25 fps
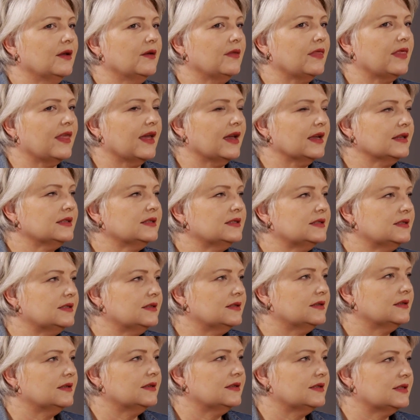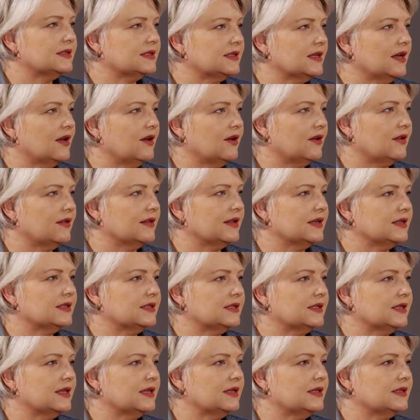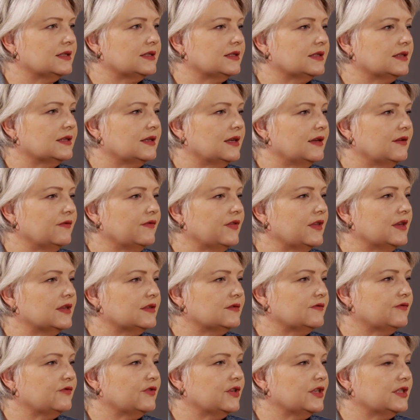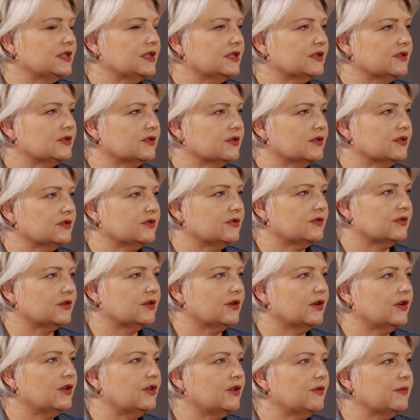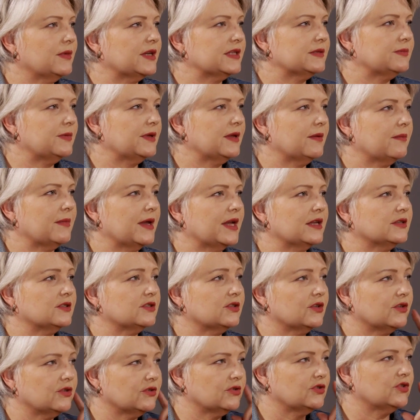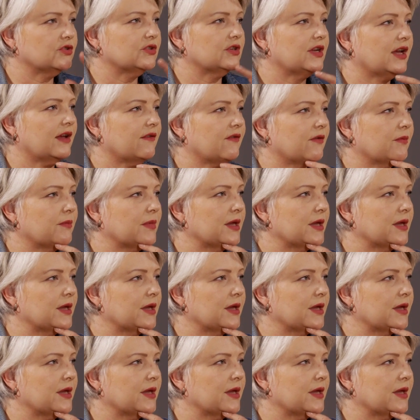that cell then says, if there's free testosterone, oh, you must be a man, so you should have a